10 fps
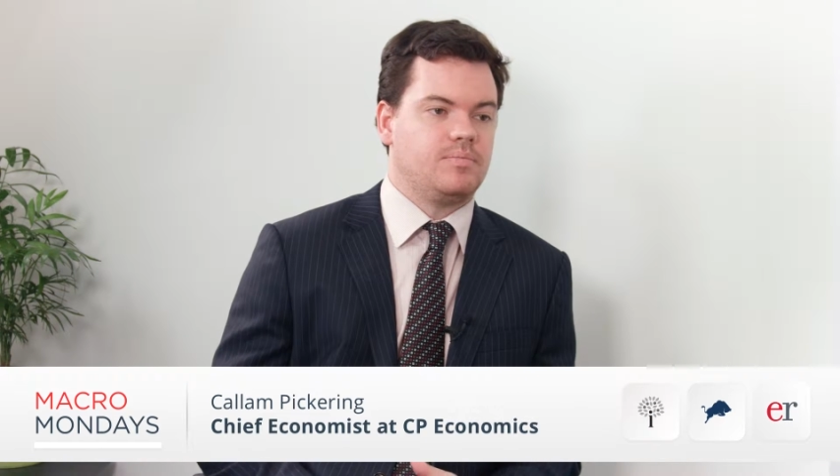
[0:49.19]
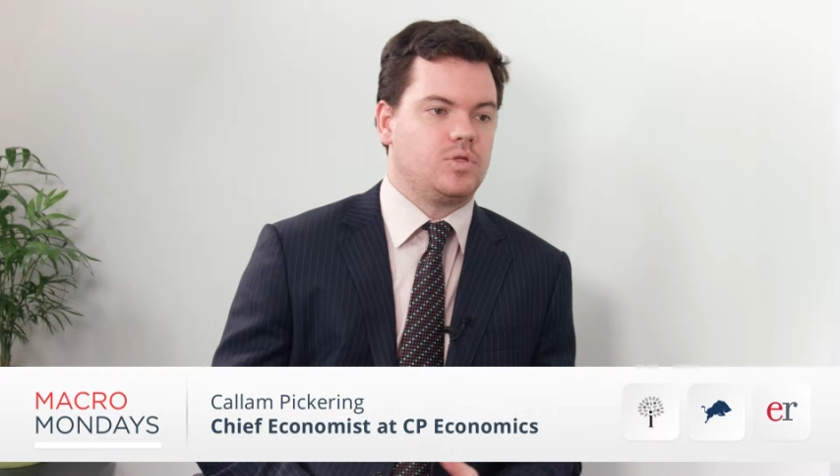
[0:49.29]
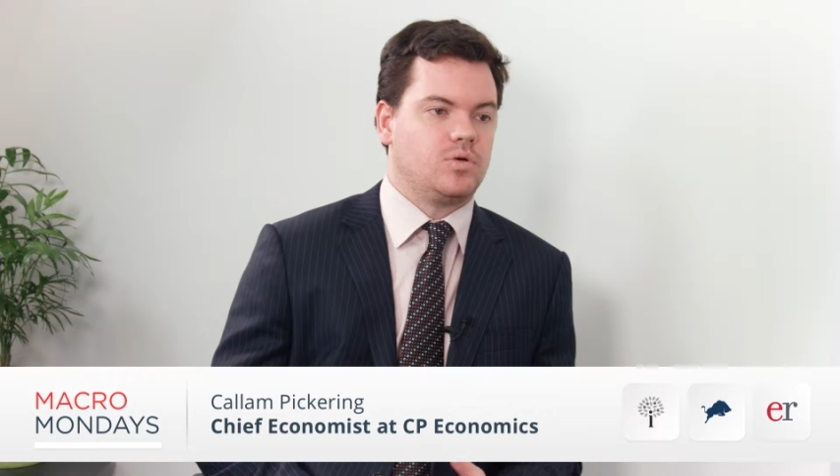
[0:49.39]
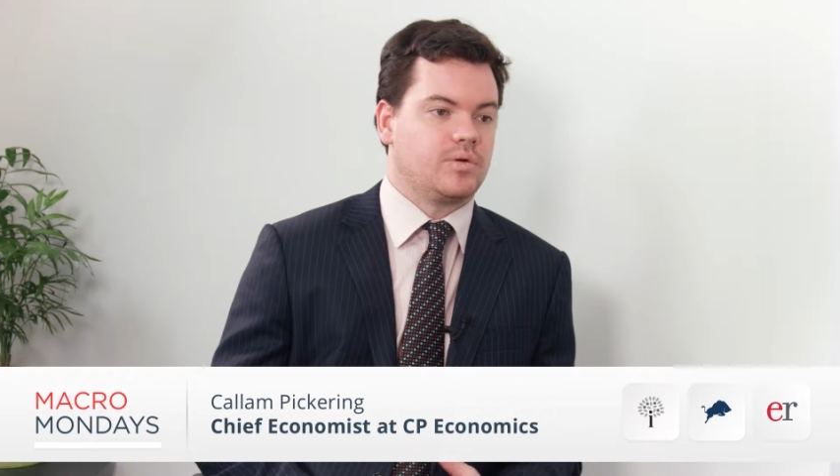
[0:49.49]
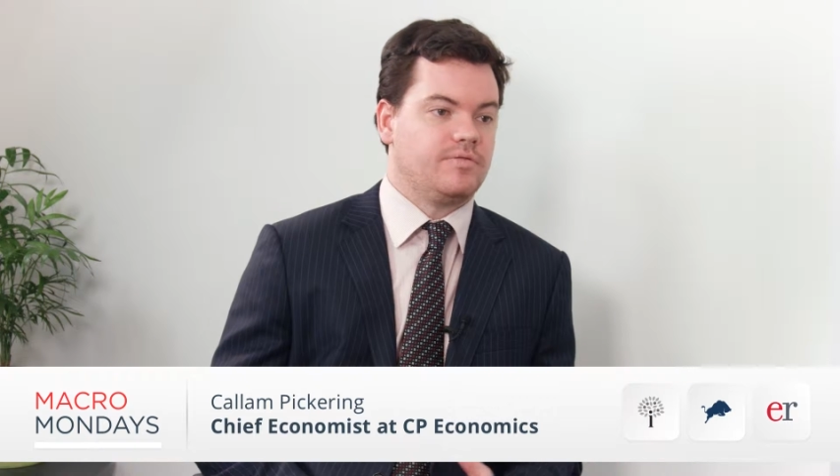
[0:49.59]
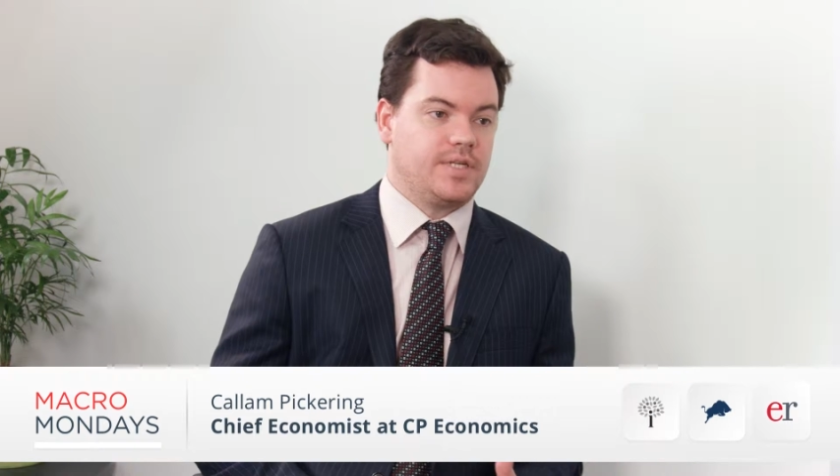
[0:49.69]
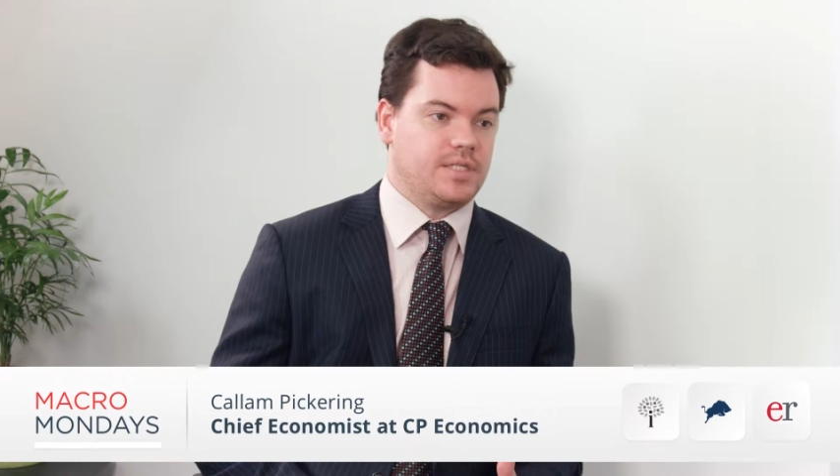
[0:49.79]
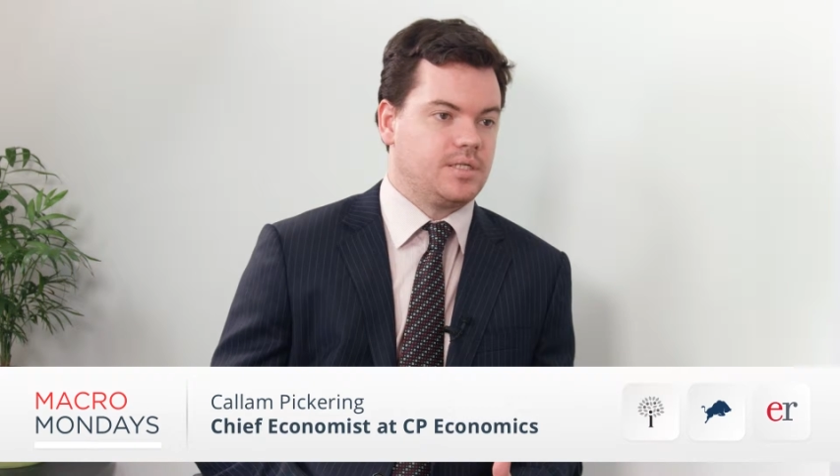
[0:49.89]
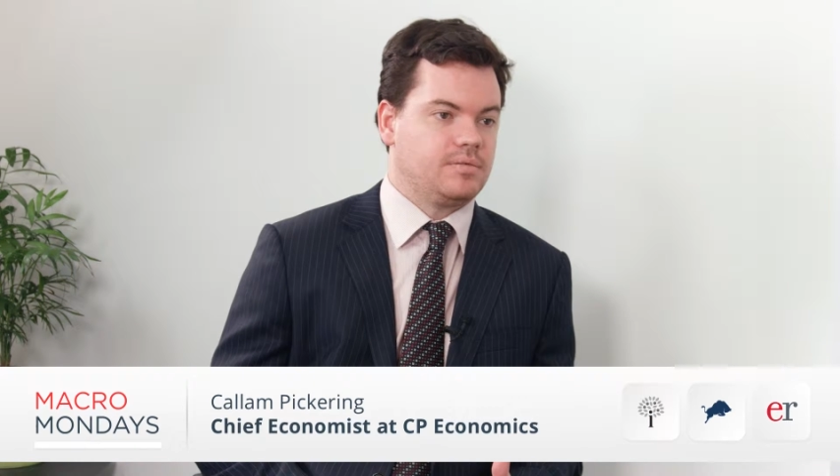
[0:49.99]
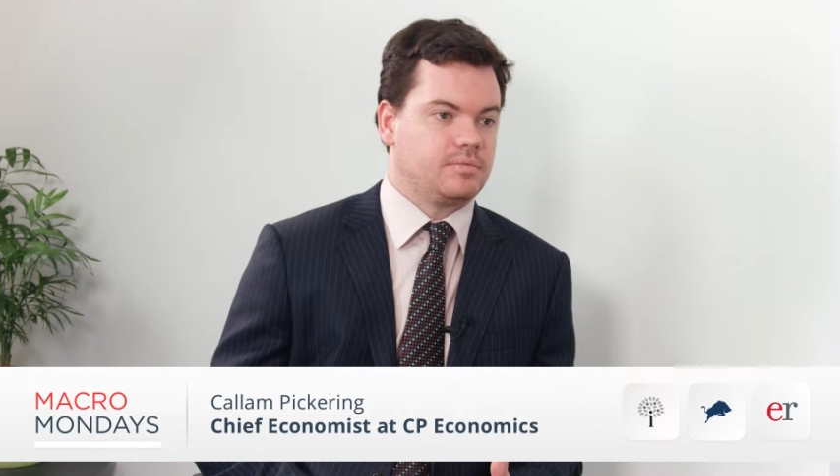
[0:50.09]
your
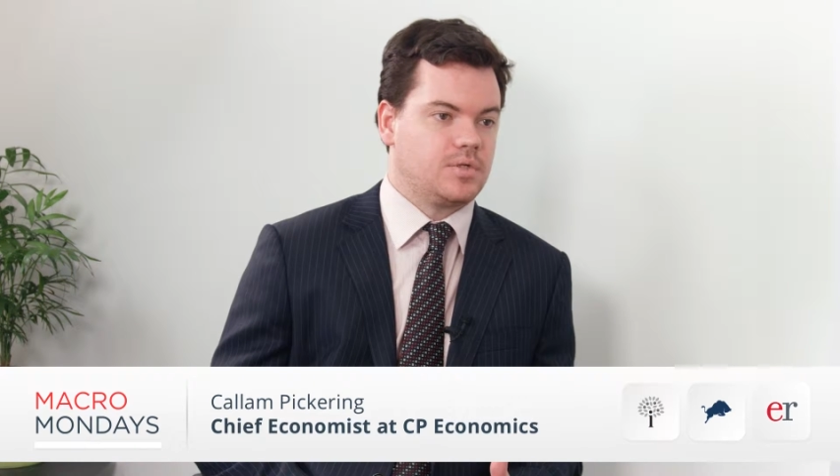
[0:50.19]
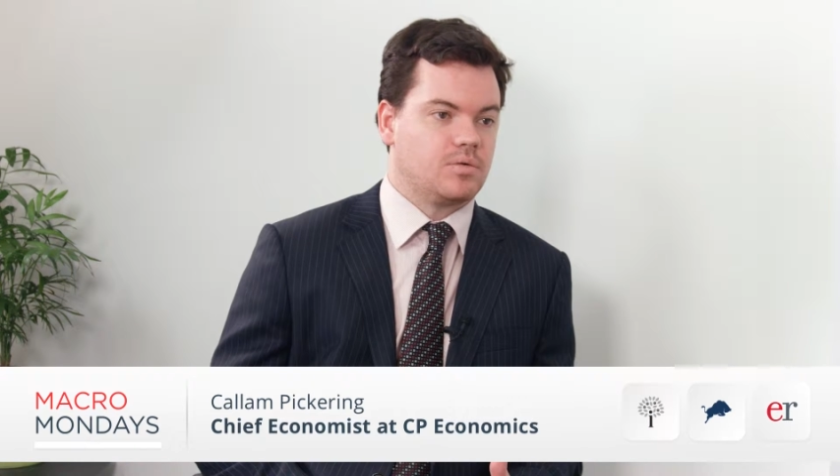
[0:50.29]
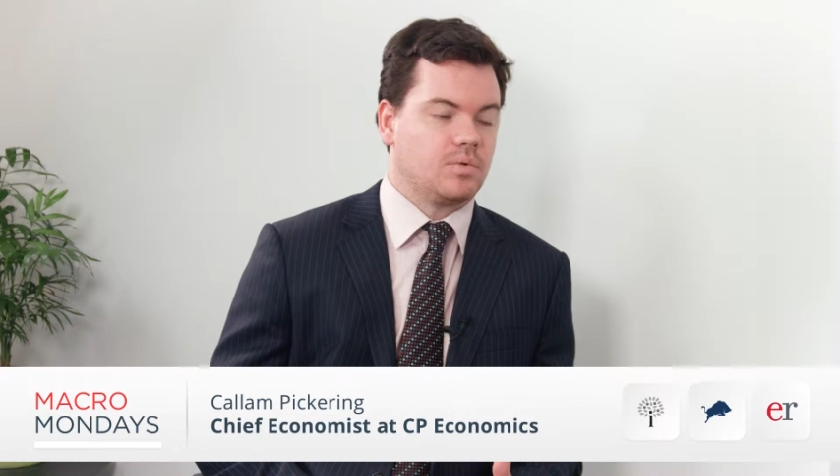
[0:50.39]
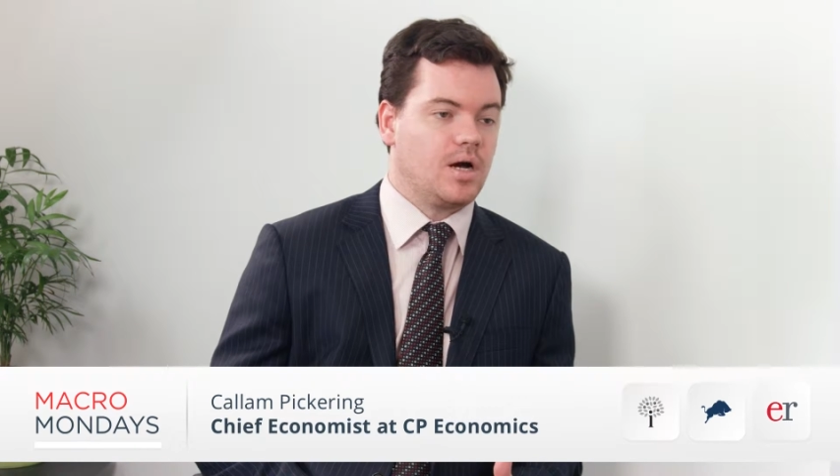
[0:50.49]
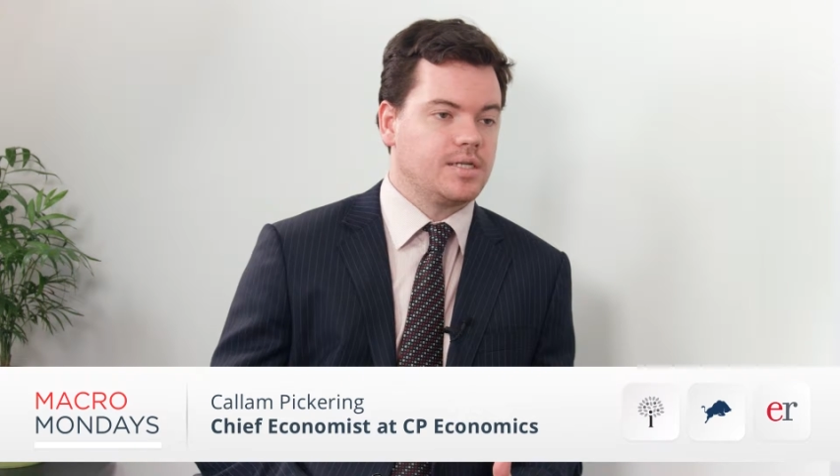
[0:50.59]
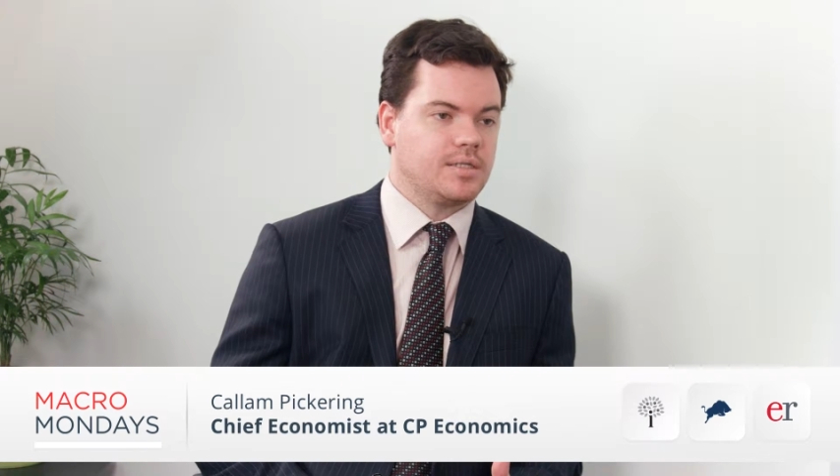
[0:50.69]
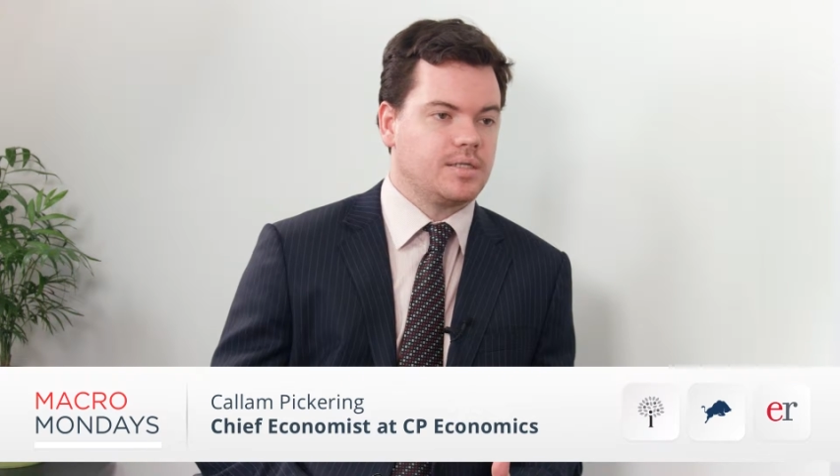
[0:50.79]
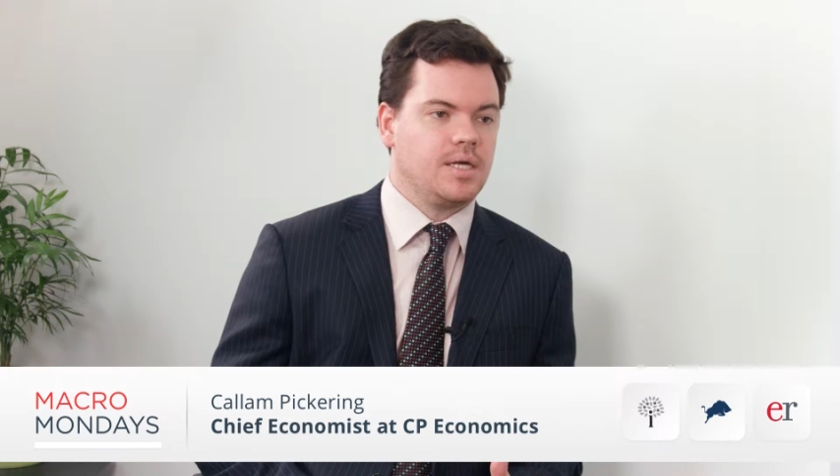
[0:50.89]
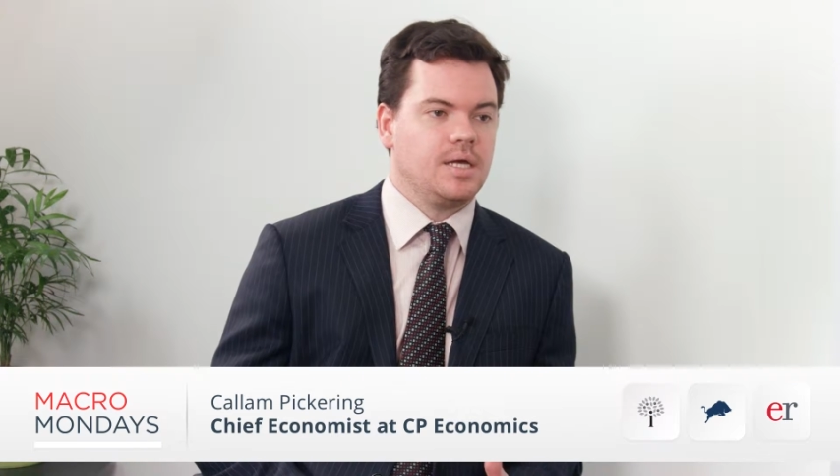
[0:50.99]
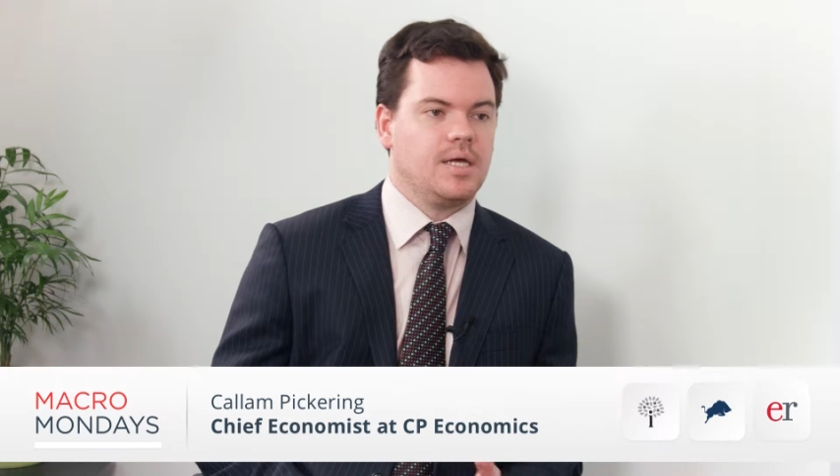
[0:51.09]
investing horizon.